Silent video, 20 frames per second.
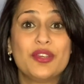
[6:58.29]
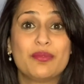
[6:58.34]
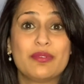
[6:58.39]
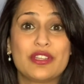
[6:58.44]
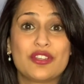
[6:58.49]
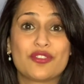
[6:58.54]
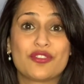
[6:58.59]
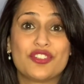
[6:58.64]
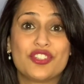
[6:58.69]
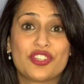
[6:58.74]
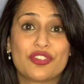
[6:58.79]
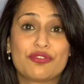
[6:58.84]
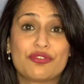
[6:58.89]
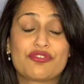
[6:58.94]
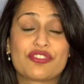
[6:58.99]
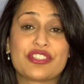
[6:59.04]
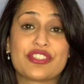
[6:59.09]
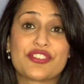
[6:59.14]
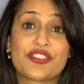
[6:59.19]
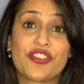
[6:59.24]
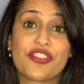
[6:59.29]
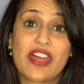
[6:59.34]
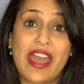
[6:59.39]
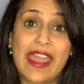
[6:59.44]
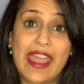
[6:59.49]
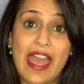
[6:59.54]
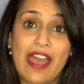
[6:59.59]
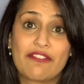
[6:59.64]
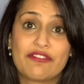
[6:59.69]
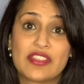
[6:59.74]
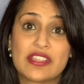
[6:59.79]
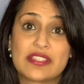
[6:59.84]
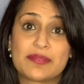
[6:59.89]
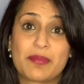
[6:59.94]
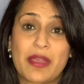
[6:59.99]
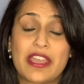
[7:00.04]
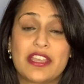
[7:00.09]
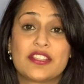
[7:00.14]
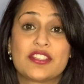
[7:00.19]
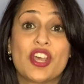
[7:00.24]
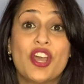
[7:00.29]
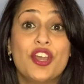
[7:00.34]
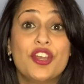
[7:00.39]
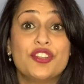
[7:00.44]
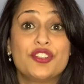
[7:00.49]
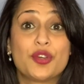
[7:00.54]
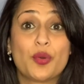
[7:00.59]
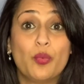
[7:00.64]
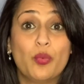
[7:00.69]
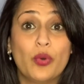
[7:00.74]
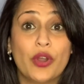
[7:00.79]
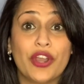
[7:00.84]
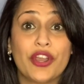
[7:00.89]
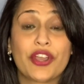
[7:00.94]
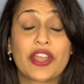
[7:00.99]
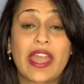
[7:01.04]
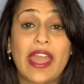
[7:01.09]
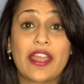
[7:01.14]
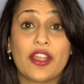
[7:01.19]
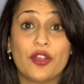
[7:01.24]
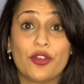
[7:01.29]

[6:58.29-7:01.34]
and your children so they have the space to work and